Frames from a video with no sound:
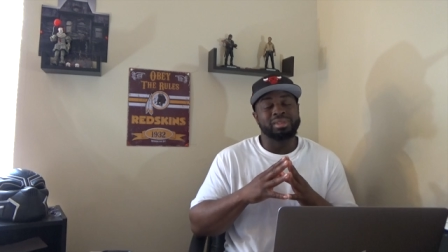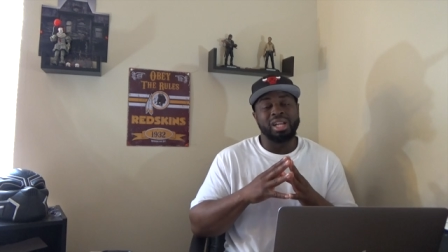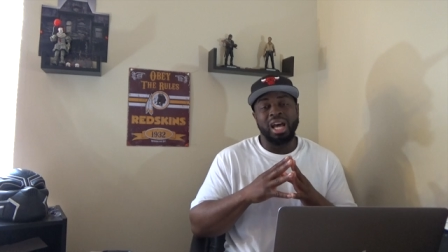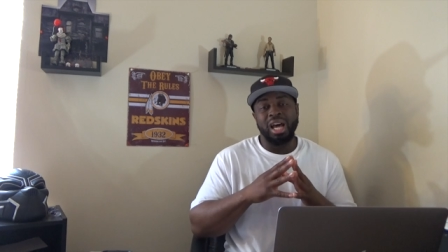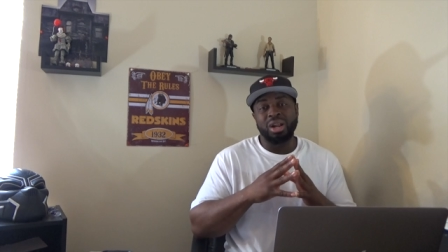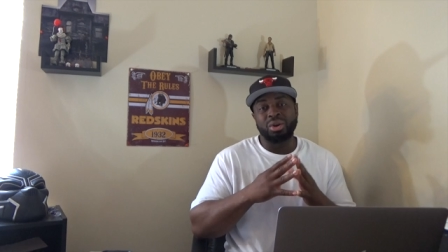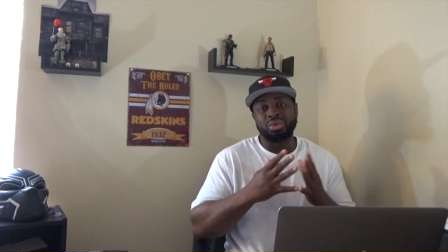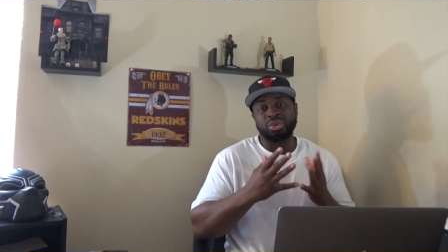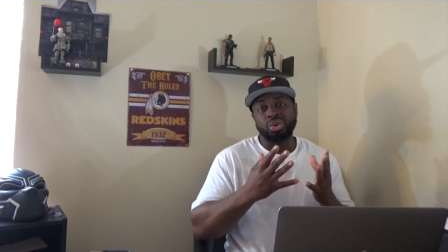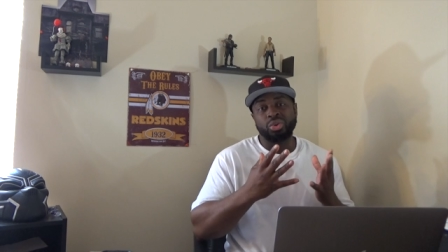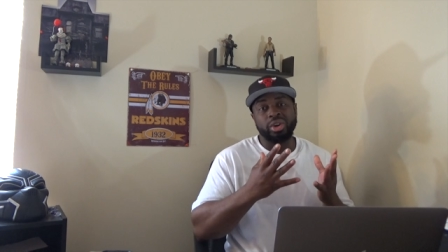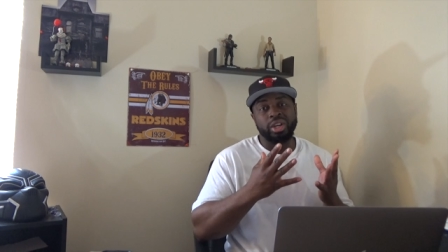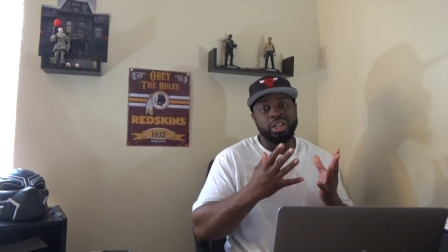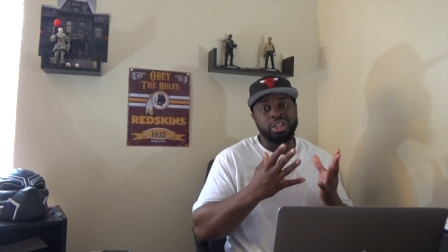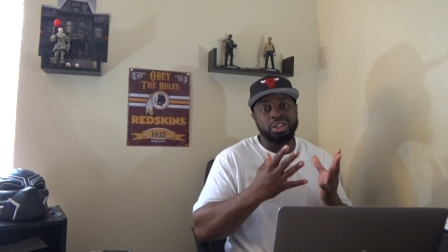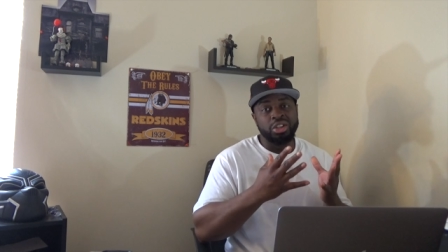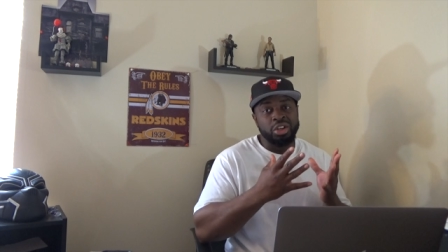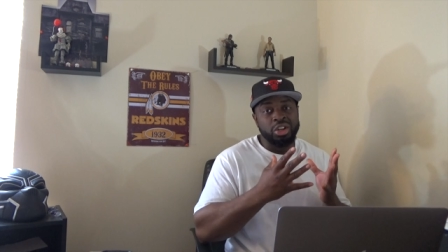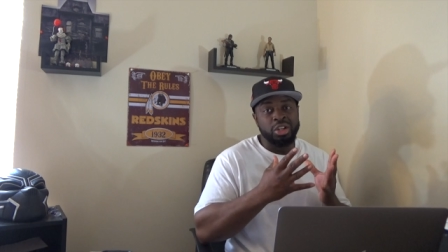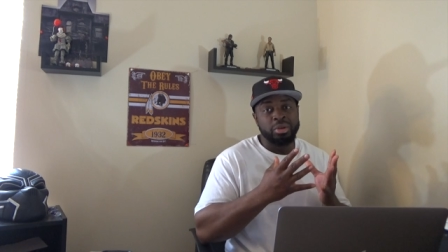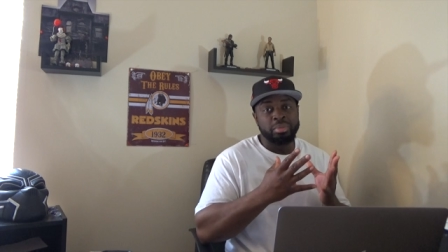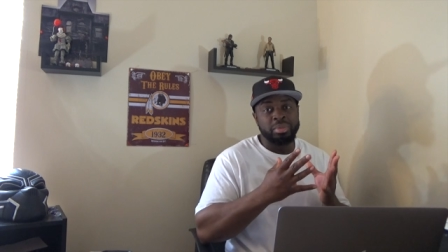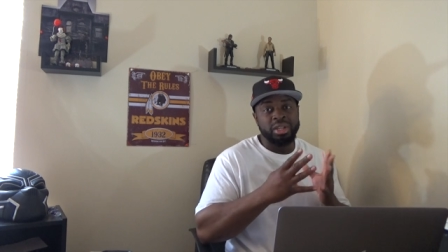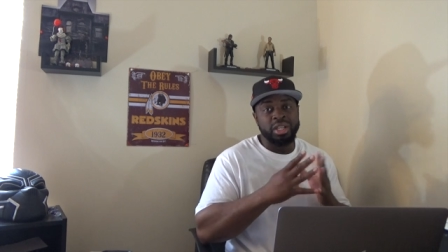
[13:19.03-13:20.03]
I don't know, it
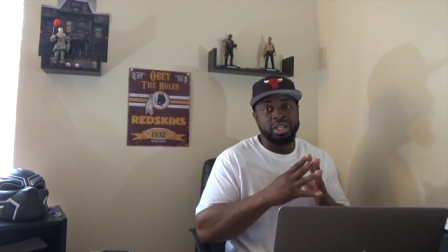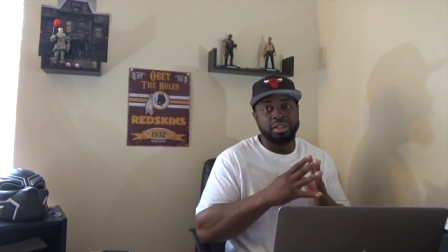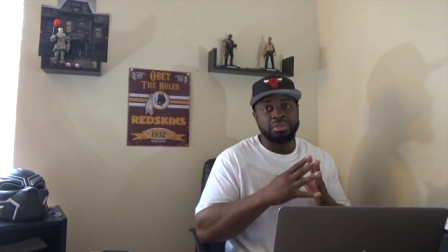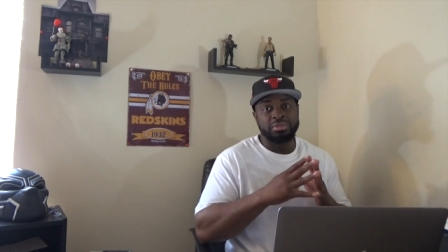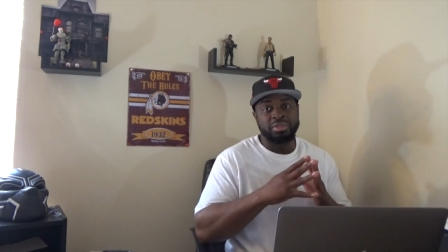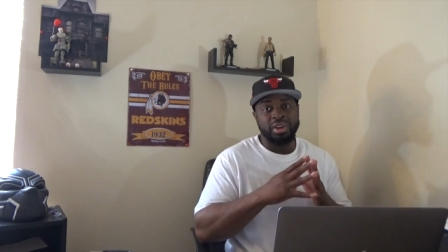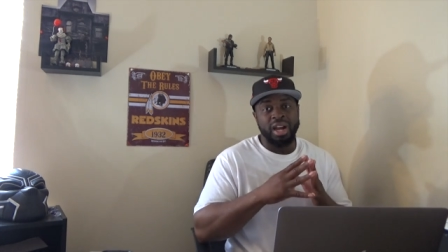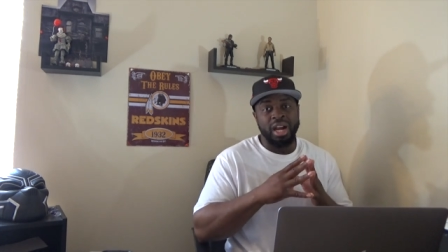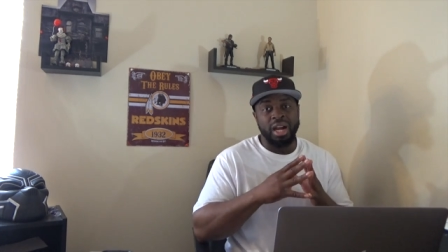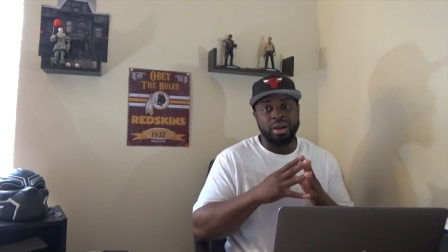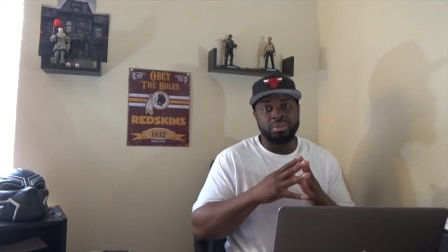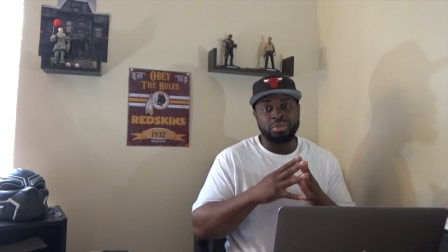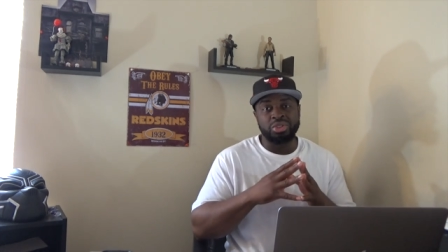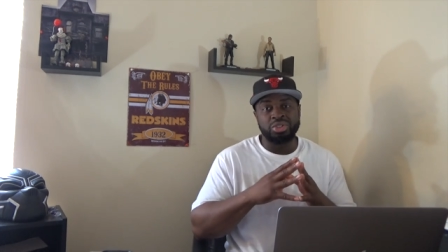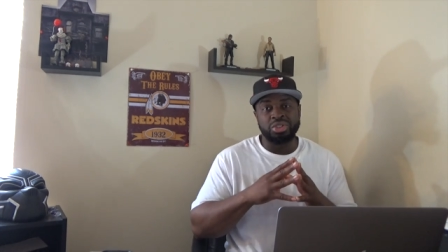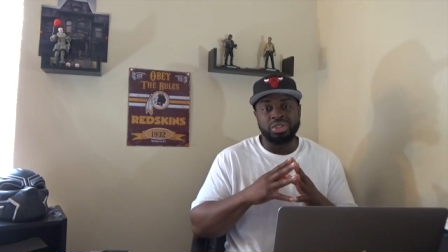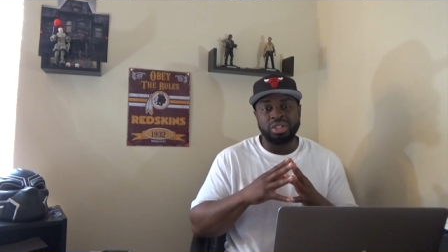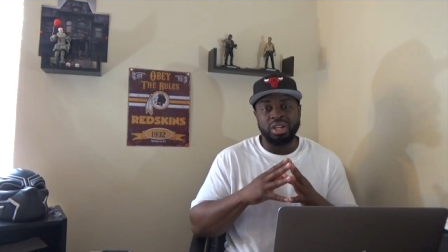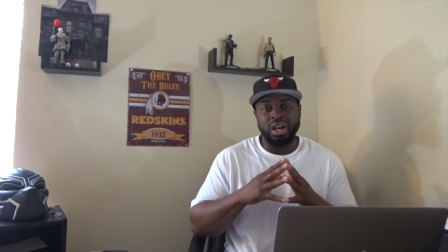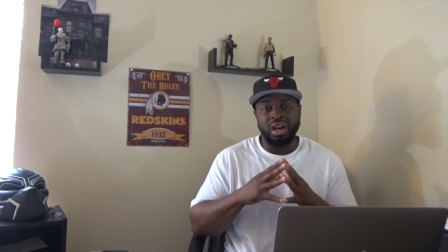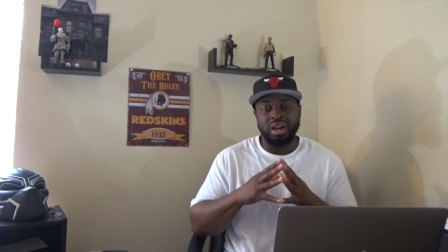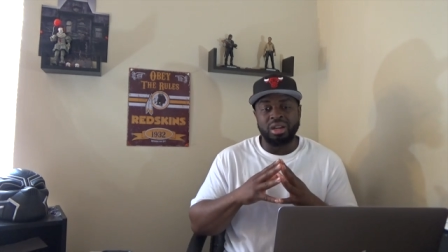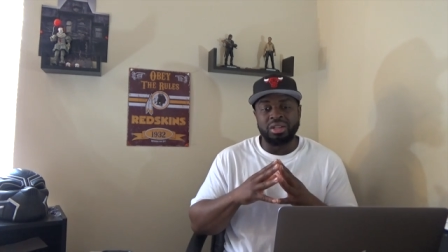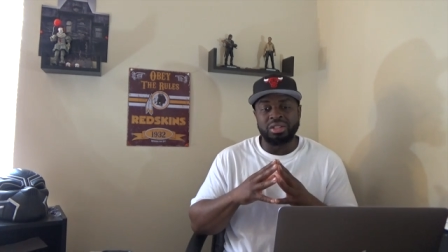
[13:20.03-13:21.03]
could be
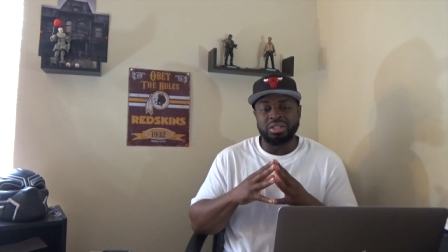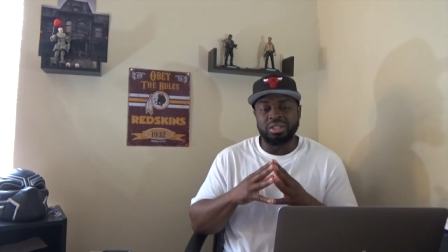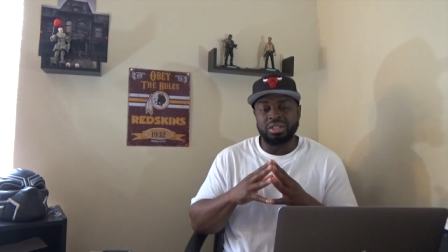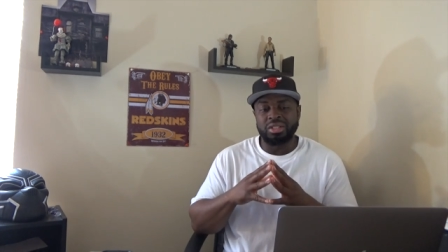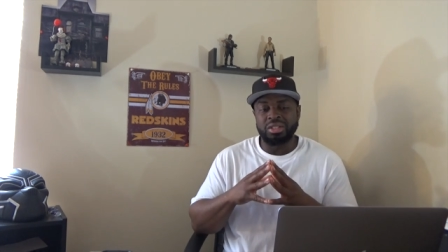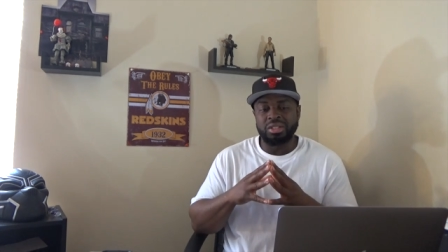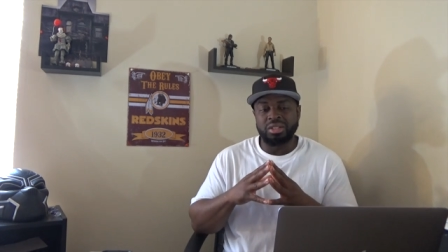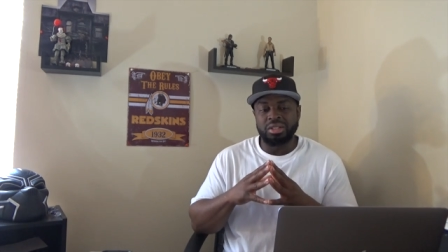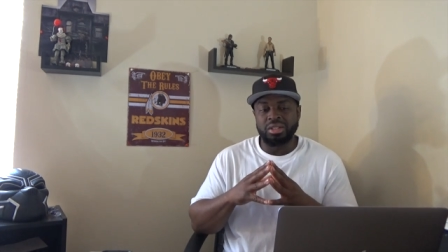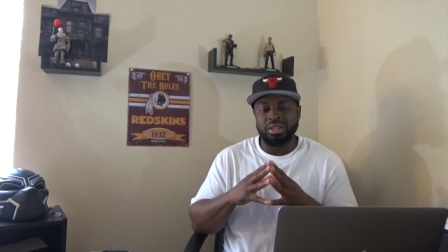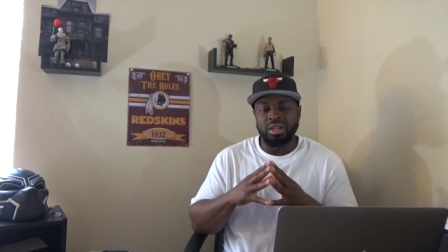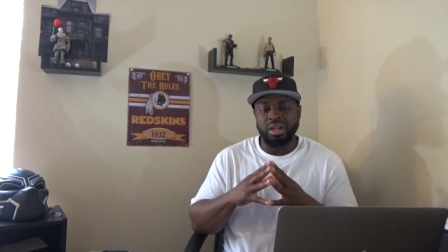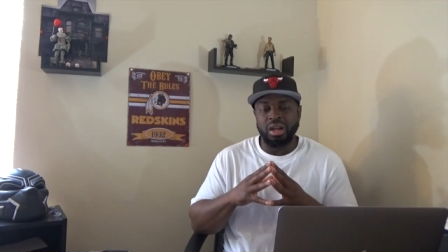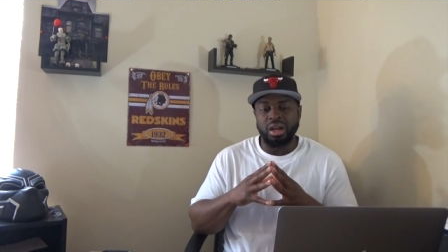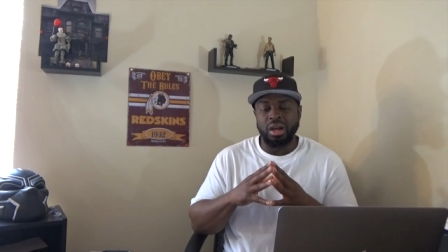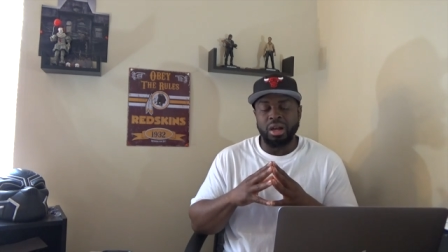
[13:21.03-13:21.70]
$500.